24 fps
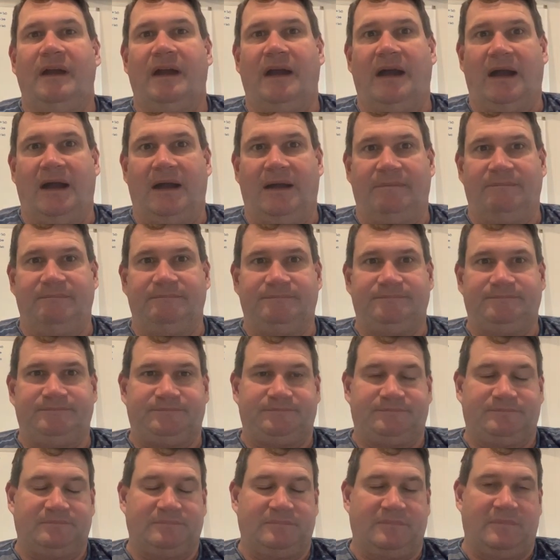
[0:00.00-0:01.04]

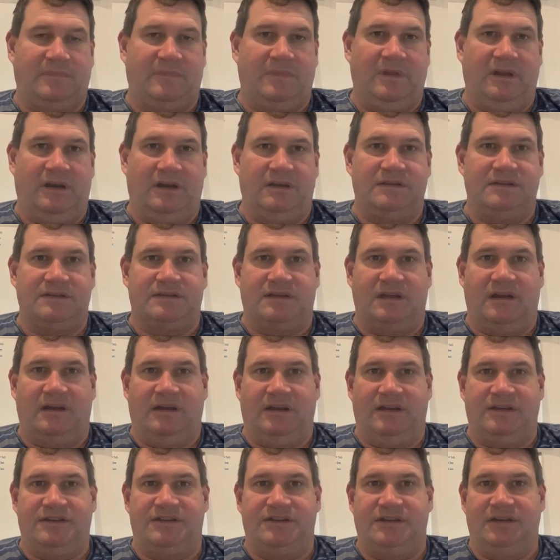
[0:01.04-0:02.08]
Um, you know, just
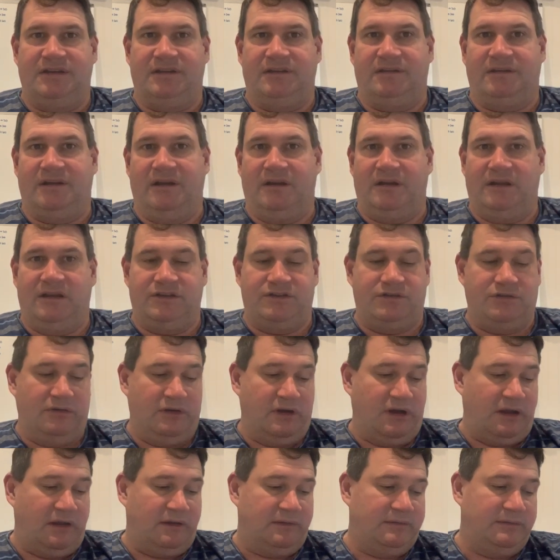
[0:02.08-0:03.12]
don't eat shit, don't eat
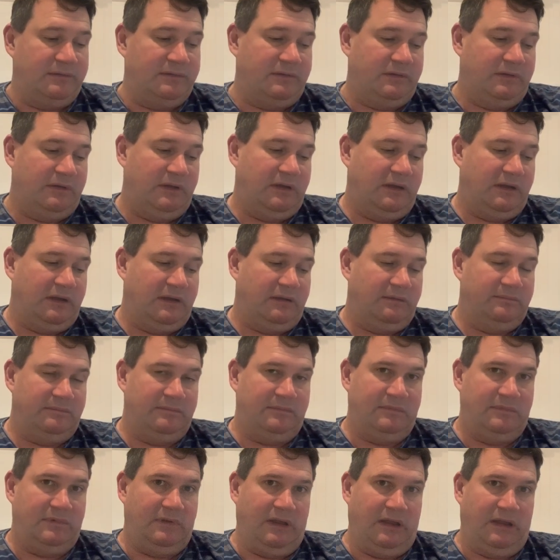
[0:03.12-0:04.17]
sugar.
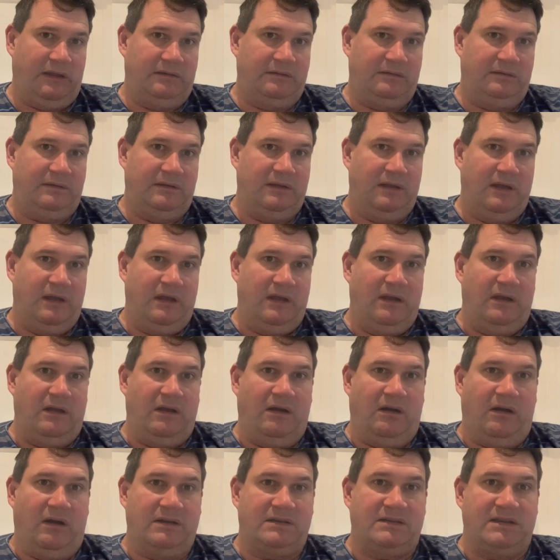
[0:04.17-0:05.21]
Um, and
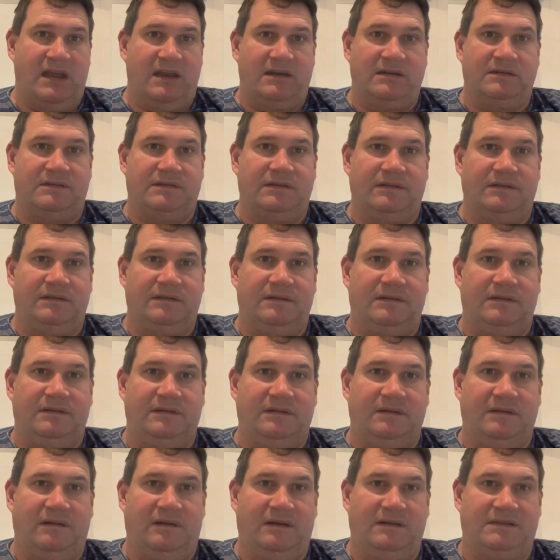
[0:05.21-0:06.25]
I tend to,
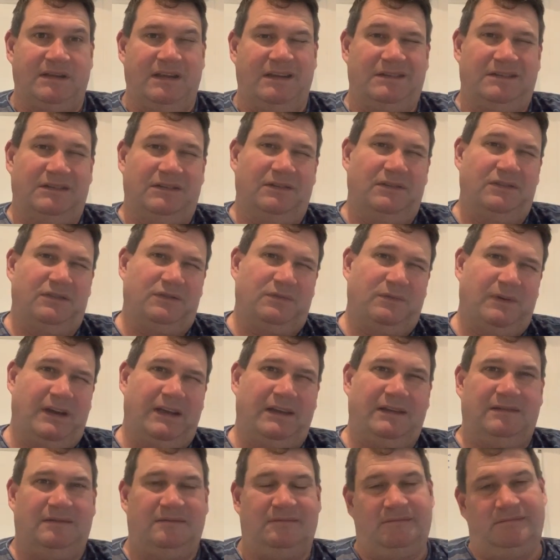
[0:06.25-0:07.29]
I tend to lose
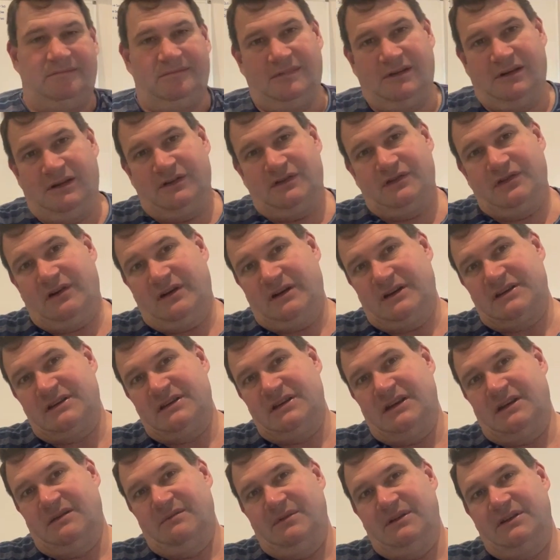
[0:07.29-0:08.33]
weight, you know, trying to
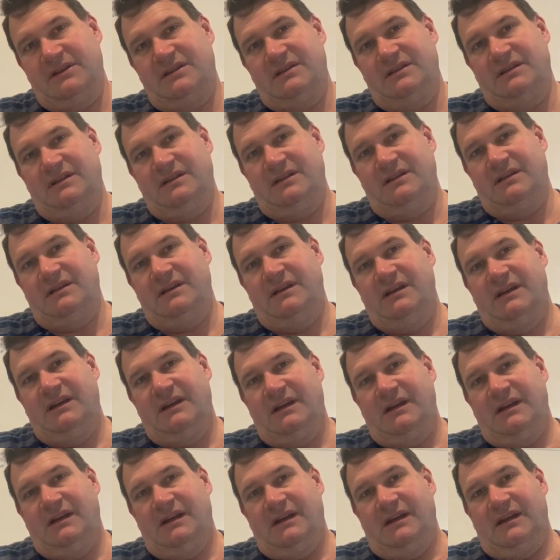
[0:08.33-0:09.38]
stick a bit to the
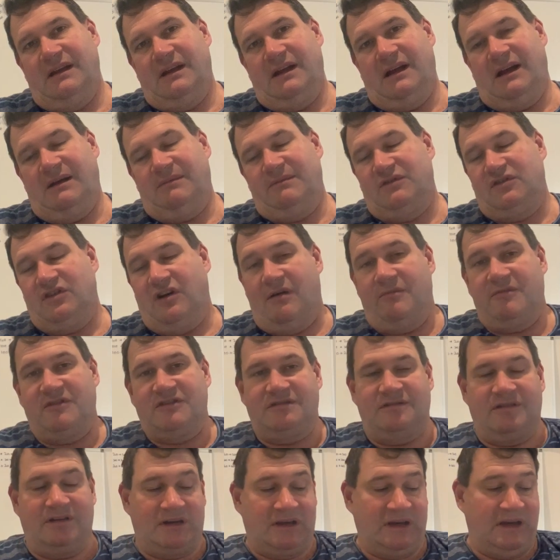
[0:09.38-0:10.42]
um, time
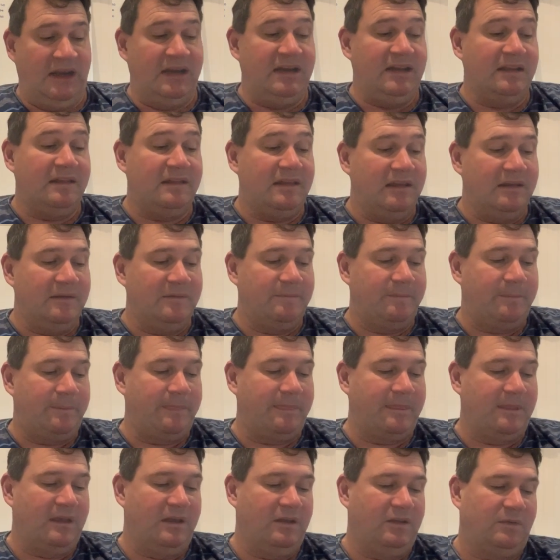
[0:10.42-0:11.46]
restricted eating thing
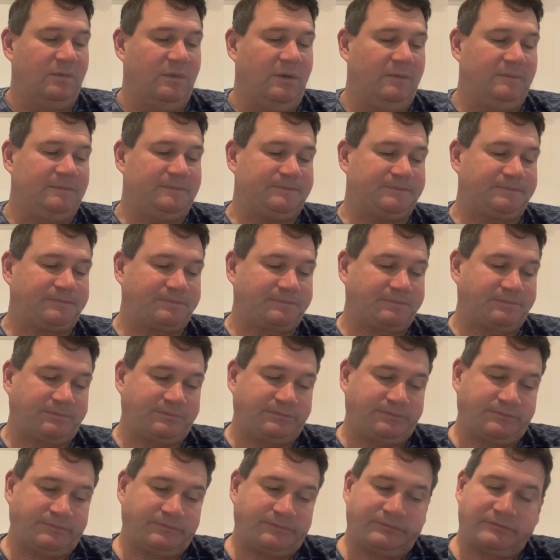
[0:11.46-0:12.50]
as well.
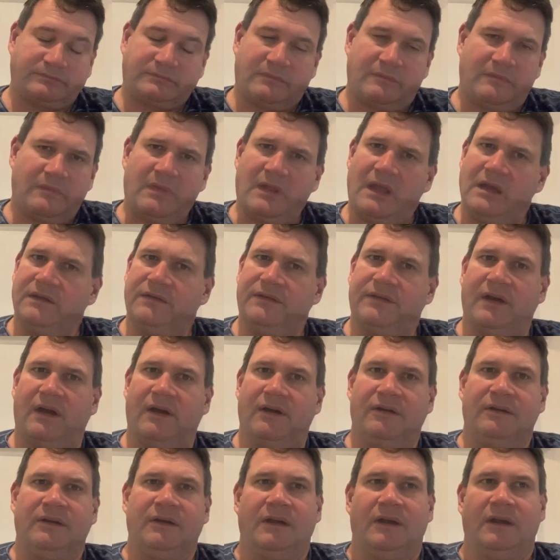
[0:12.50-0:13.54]

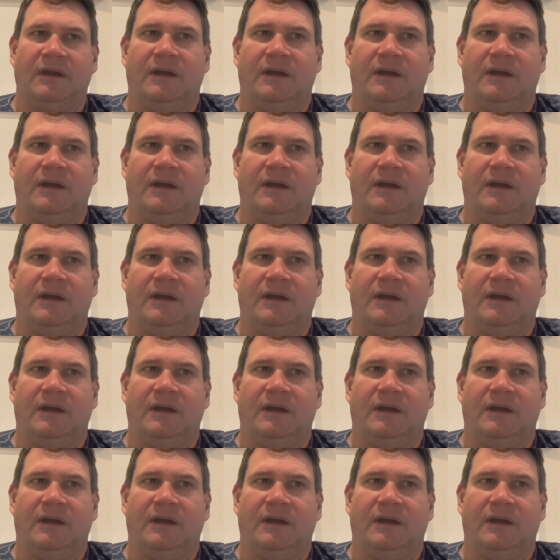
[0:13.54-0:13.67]
So,